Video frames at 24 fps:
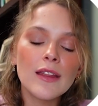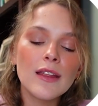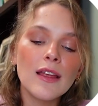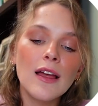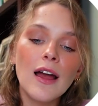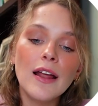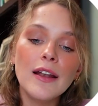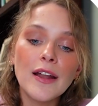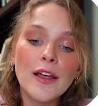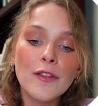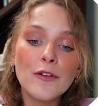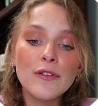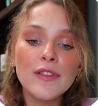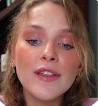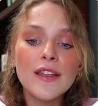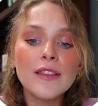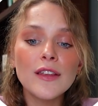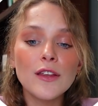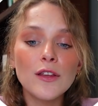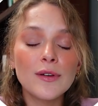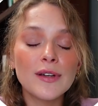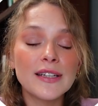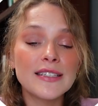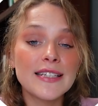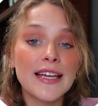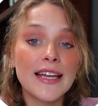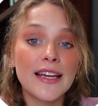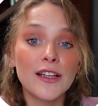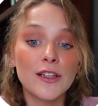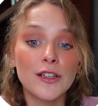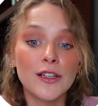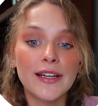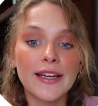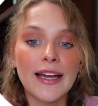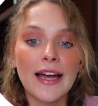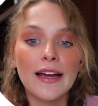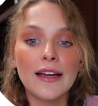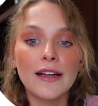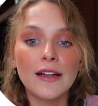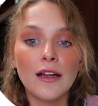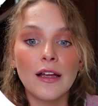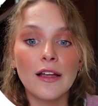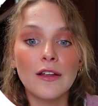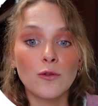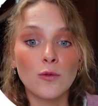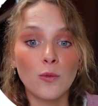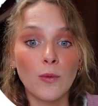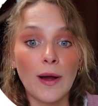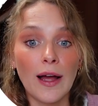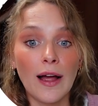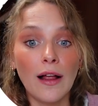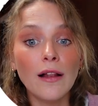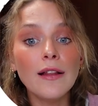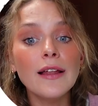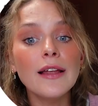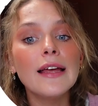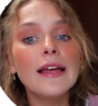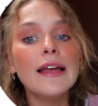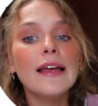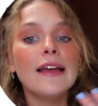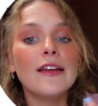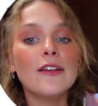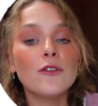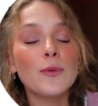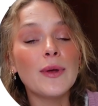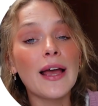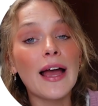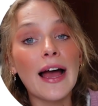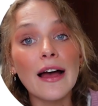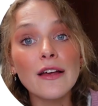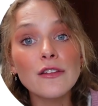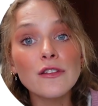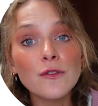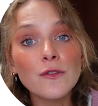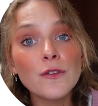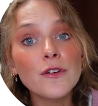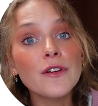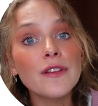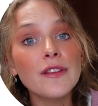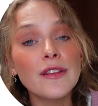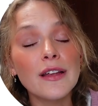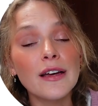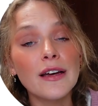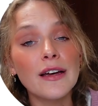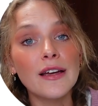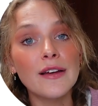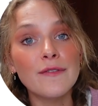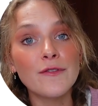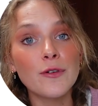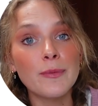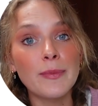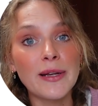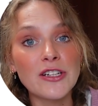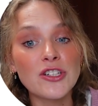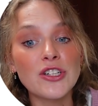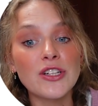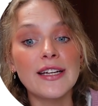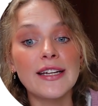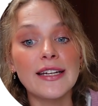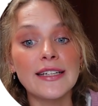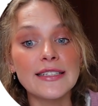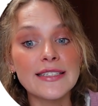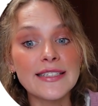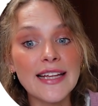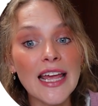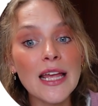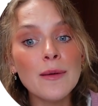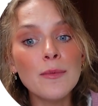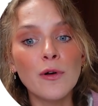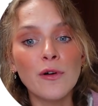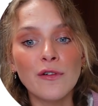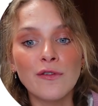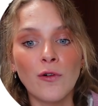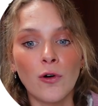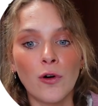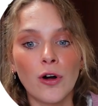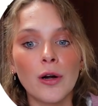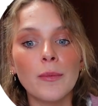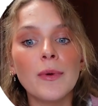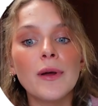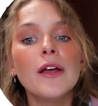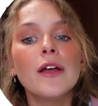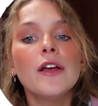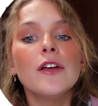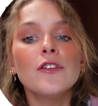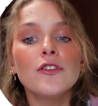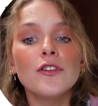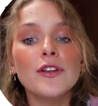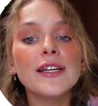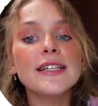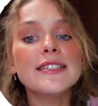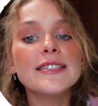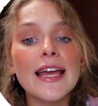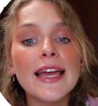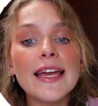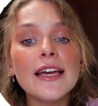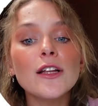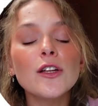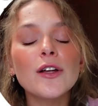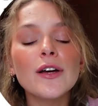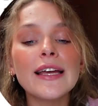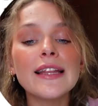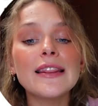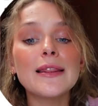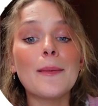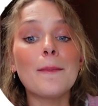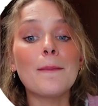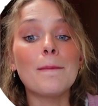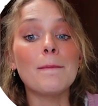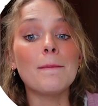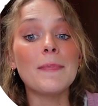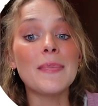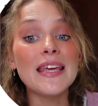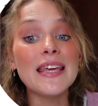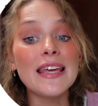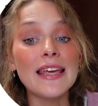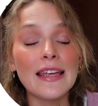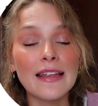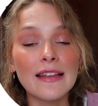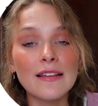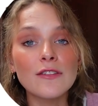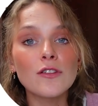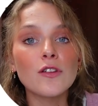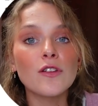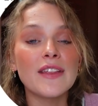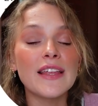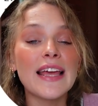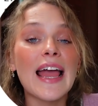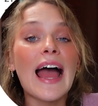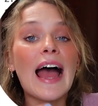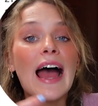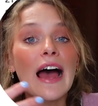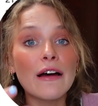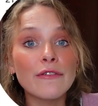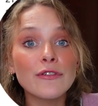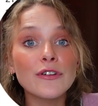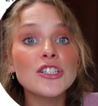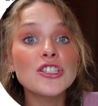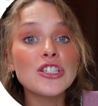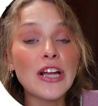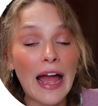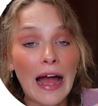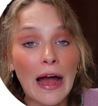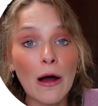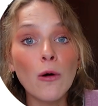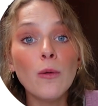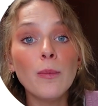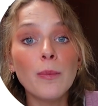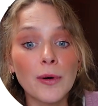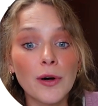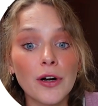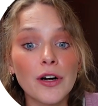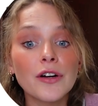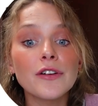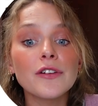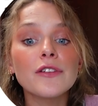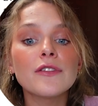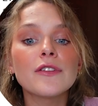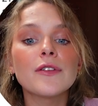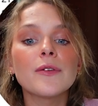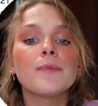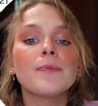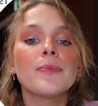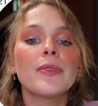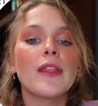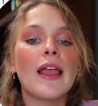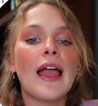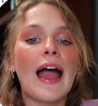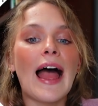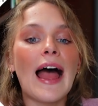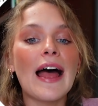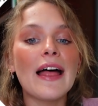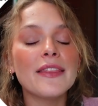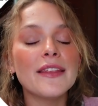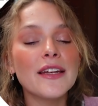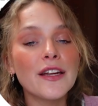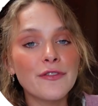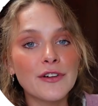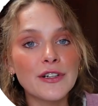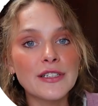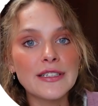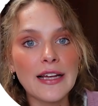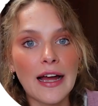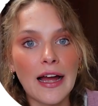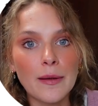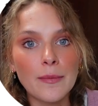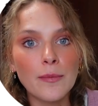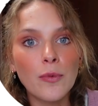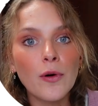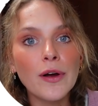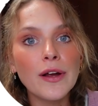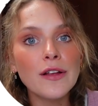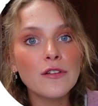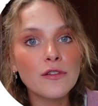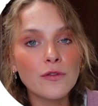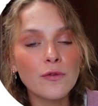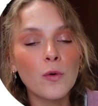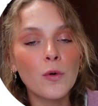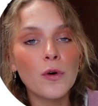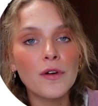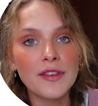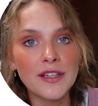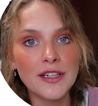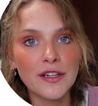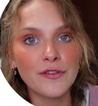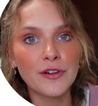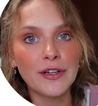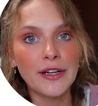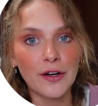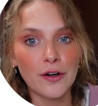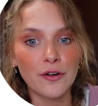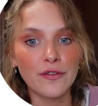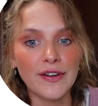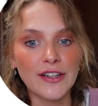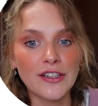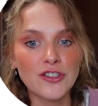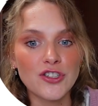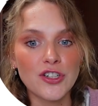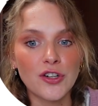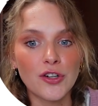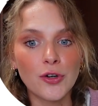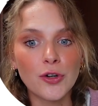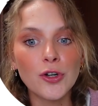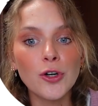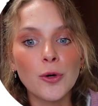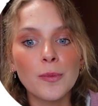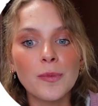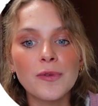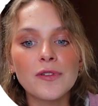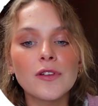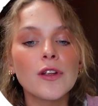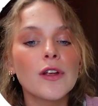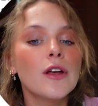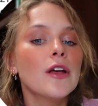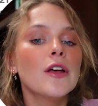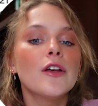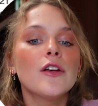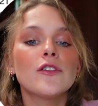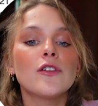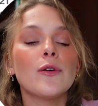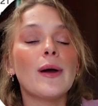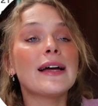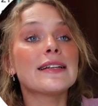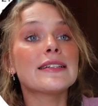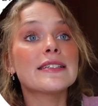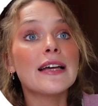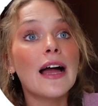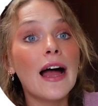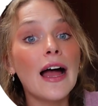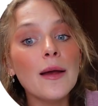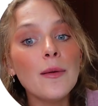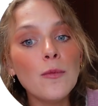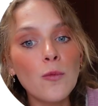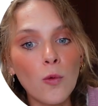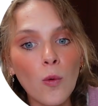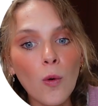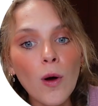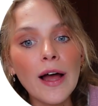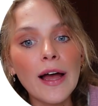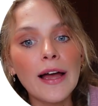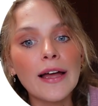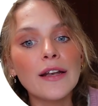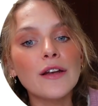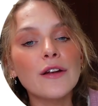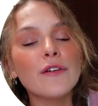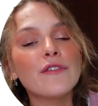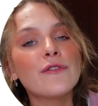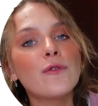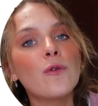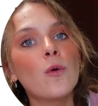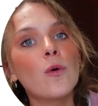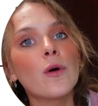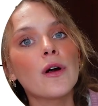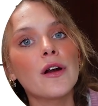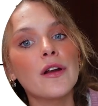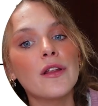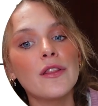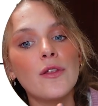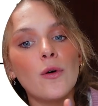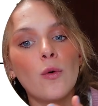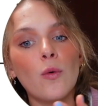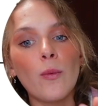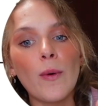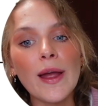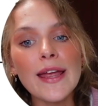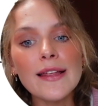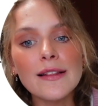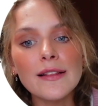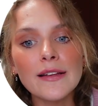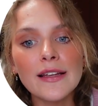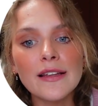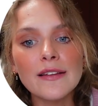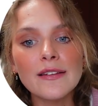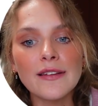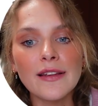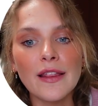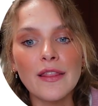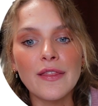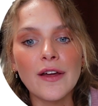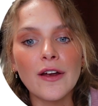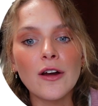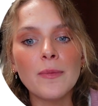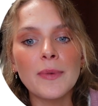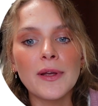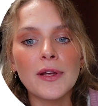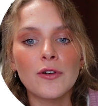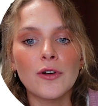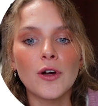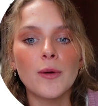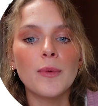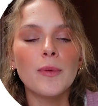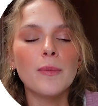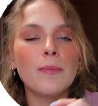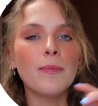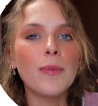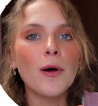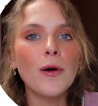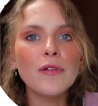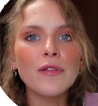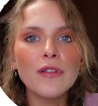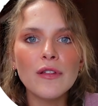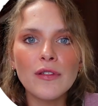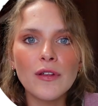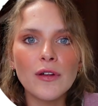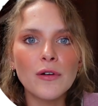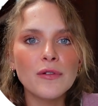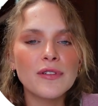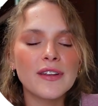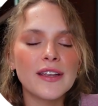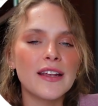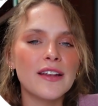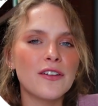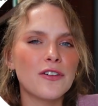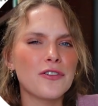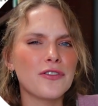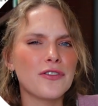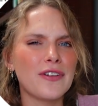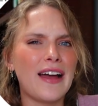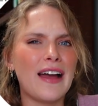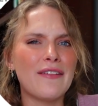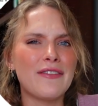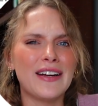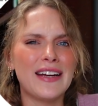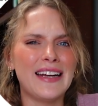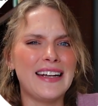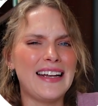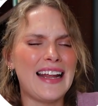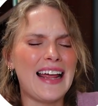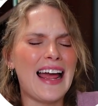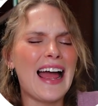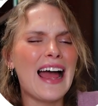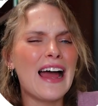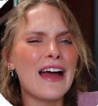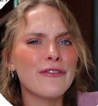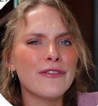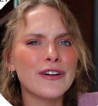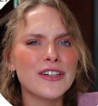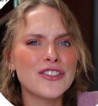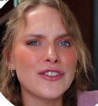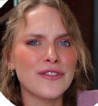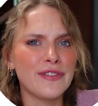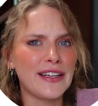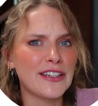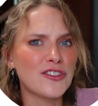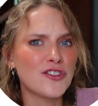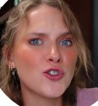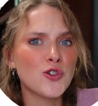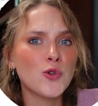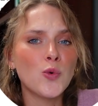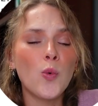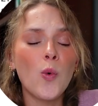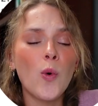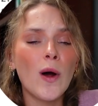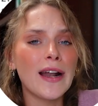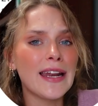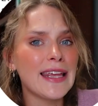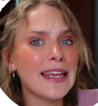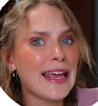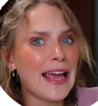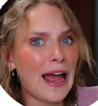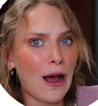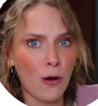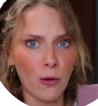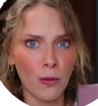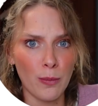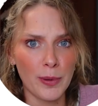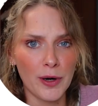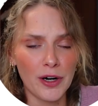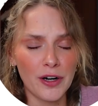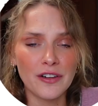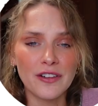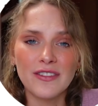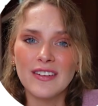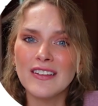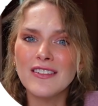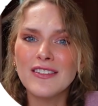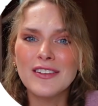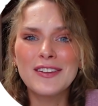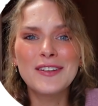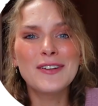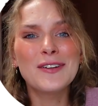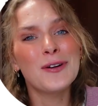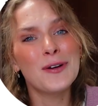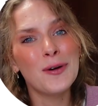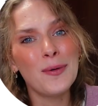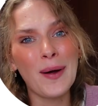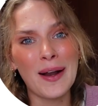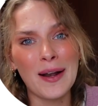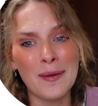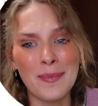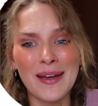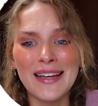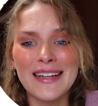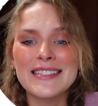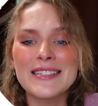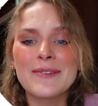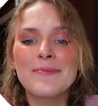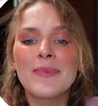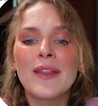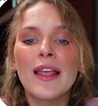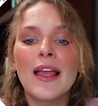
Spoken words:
Another thing that you can take a look at as well is we asked for the information in table form. So you can take a look at the mean, so the average outbursts at the different time points for the different intervention groups. So at time 1 for the waitlist and therapy group, both of those kids are having an average of like 20 outbursts. That's quite a bit.